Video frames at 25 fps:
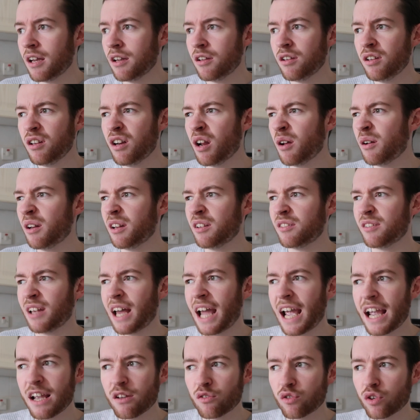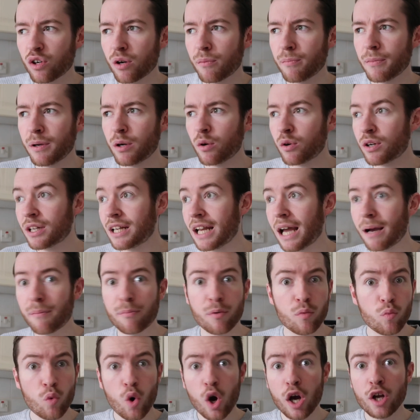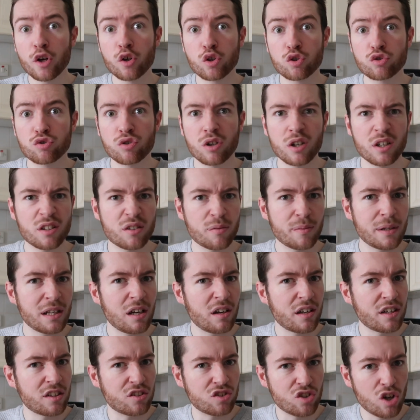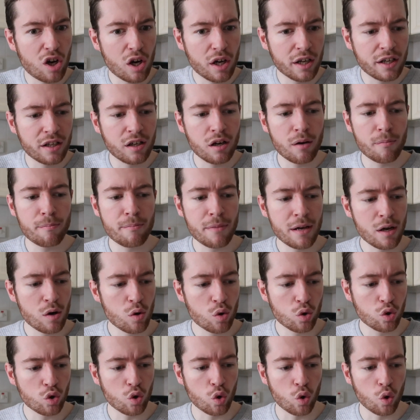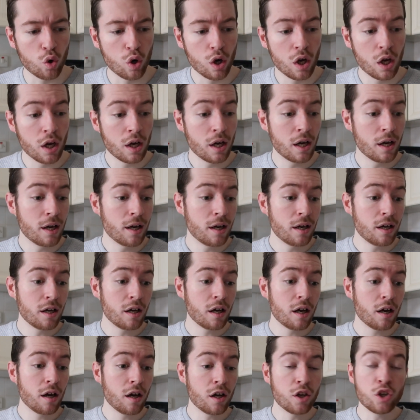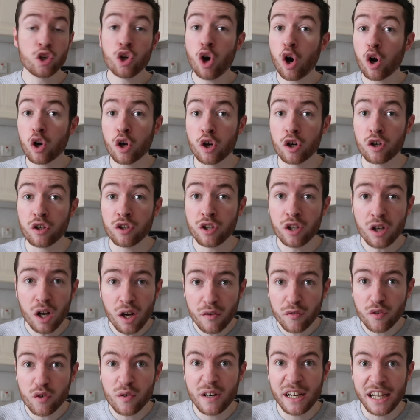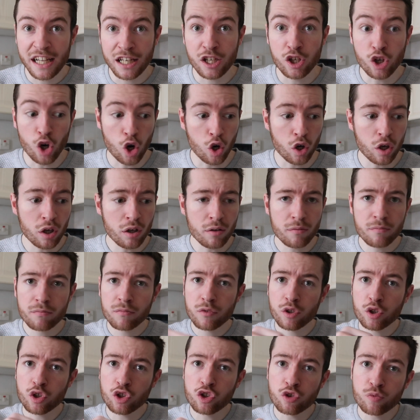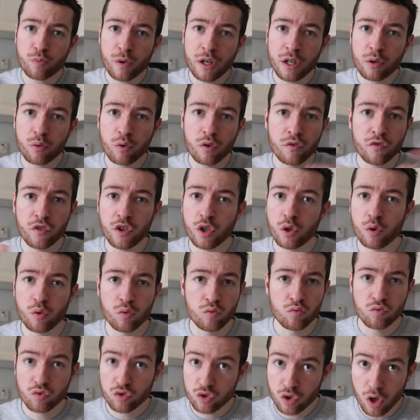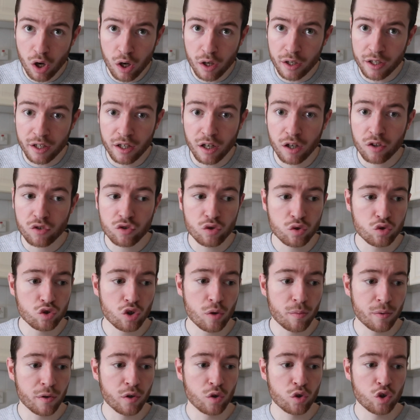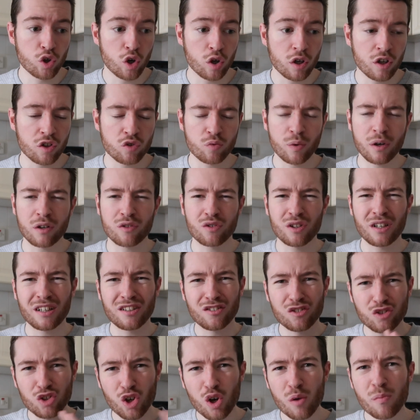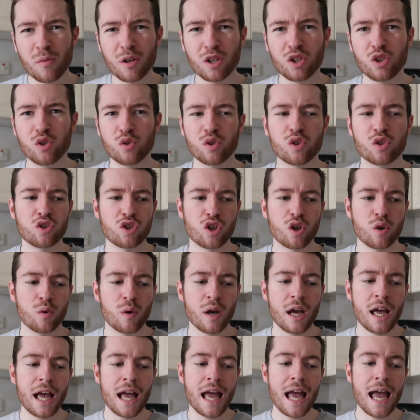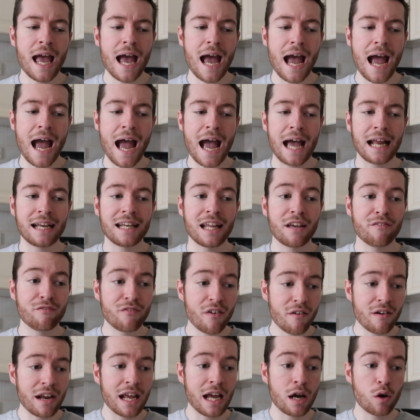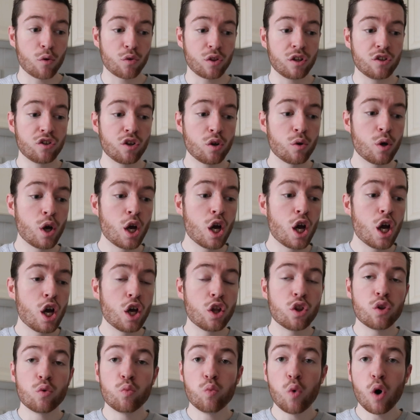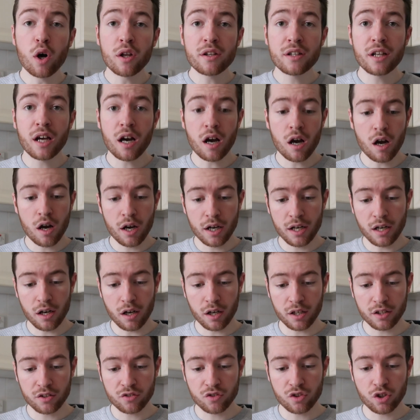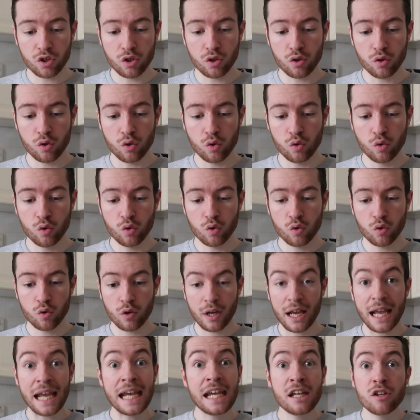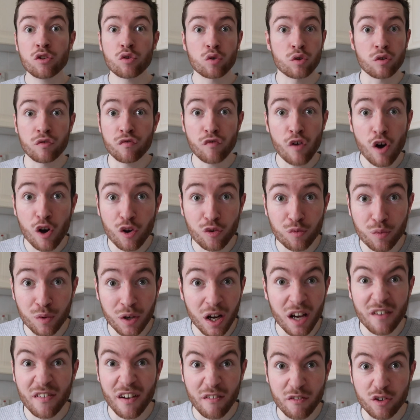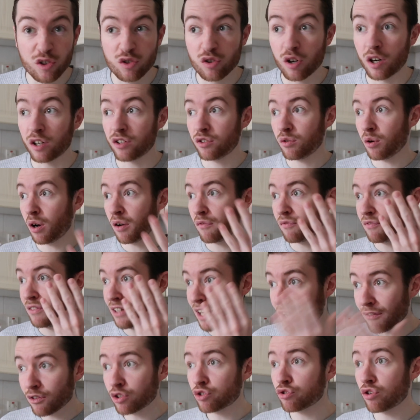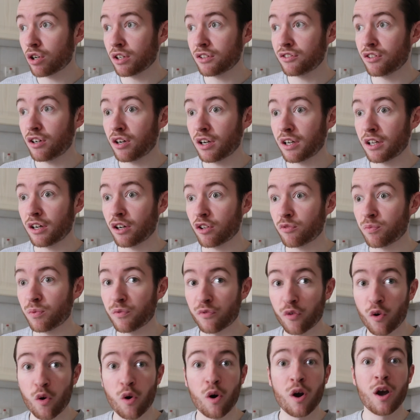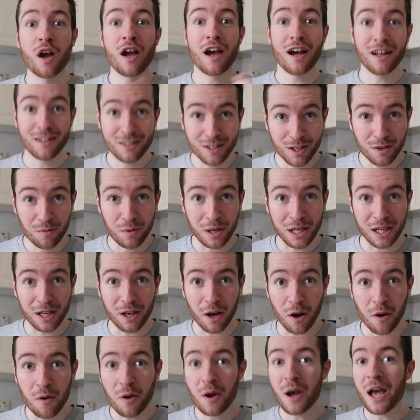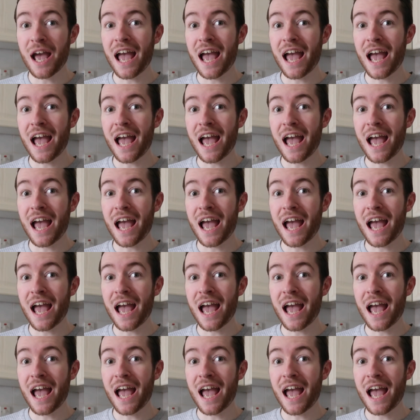you know, there's hazelnut milk and that, but why not try something like a tiger nut milk or yogurt? You know, if you're eating yogurt, you could sprinkle a few tiger nuts on top of your yogurt as well. So there's so much you do, and they're very healthy. So the one that I like to eat, or the first one I've ever tried, so I've never tried tiger nuts before until a week ago,